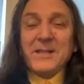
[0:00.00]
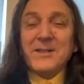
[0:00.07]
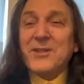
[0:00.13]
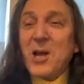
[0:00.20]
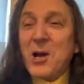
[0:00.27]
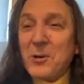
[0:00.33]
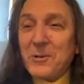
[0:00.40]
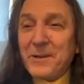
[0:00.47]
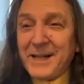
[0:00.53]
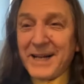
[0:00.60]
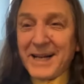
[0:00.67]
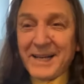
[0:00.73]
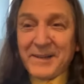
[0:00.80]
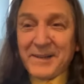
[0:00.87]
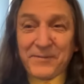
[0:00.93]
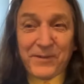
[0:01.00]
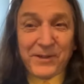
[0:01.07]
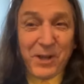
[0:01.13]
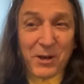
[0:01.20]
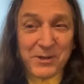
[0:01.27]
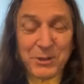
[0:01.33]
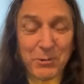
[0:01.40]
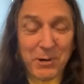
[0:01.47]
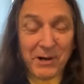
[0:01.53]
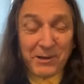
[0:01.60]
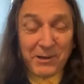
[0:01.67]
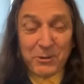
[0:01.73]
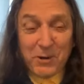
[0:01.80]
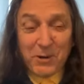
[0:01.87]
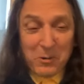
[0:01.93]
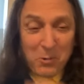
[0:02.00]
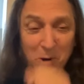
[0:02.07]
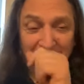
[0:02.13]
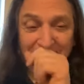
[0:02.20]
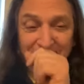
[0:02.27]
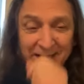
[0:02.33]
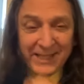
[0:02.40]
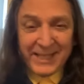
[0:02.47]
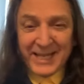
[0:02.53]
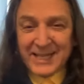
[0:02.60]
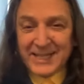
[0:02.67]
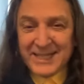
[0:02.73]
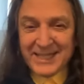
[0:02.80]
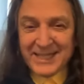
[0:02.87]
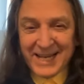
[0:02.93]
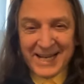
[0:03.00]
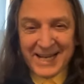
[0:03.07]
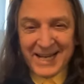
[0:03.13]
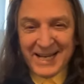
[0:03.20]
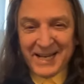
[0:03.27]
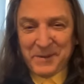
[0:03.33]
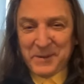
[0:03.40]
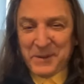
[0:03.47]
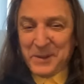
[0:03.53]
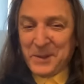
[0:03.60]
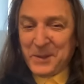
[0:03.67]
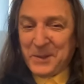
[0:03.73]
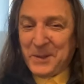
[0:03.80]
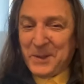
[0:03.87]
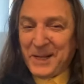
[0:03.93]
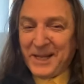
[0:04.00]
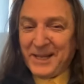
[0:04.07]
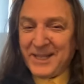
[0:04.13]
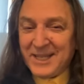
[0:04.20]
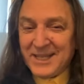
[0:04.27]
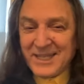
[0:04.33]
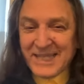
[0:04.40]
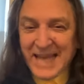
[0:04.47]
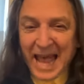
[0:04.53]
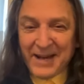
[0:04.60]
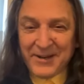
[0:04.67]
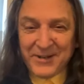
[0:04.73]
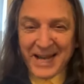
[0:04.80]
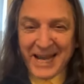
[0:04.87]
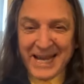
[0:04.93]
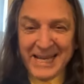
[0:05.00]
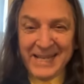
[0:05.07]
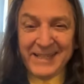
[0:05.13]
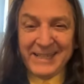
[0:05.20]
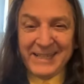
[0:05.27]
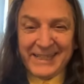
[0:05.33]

So for those who are watching this this Saturday